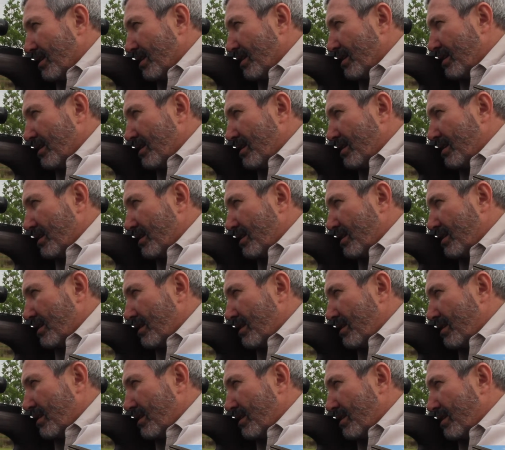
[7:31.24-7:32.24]

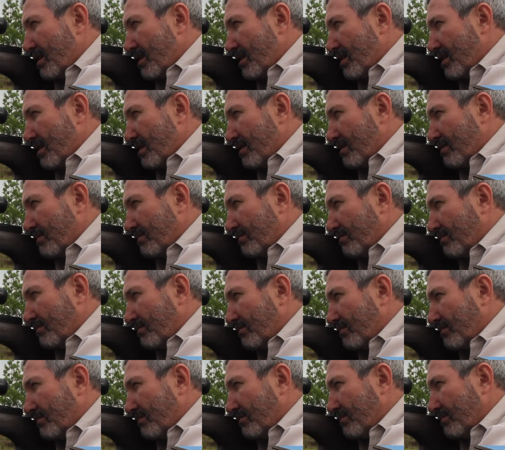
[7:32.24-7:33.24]

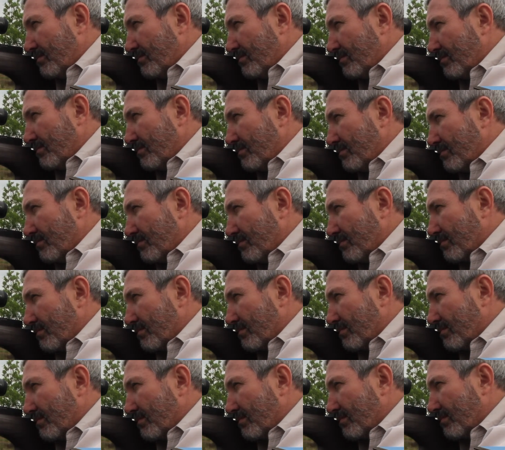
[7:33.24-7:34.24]

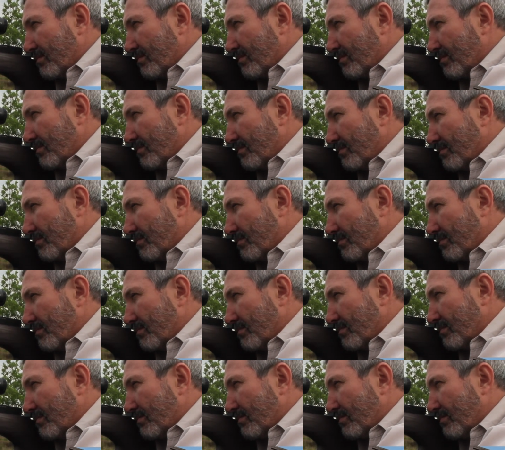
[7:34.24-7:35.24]

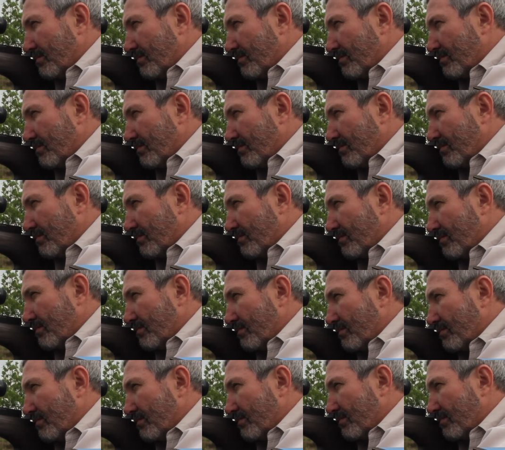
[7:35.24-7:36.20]
[no speech]